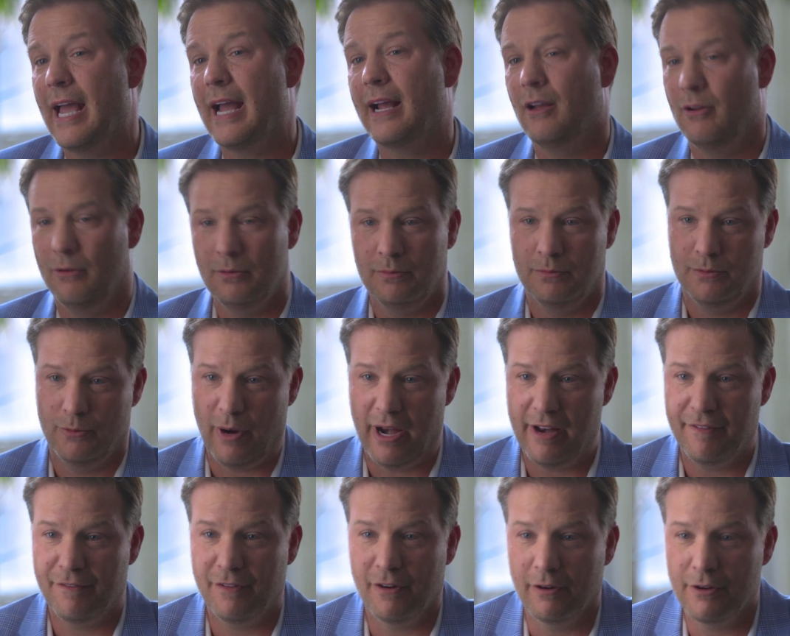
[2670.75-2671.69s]
tech?
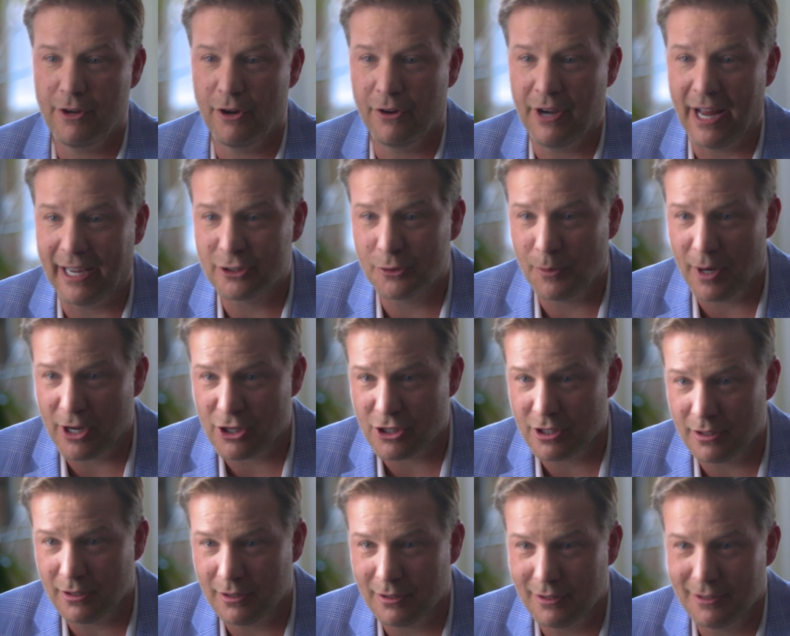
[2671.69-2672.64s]
Ready for your next
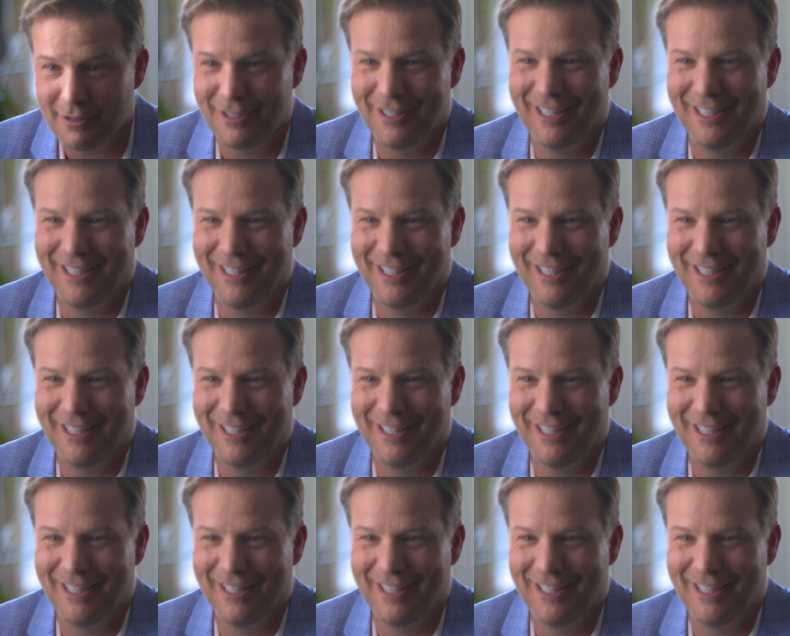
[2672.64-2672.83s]
question? I'm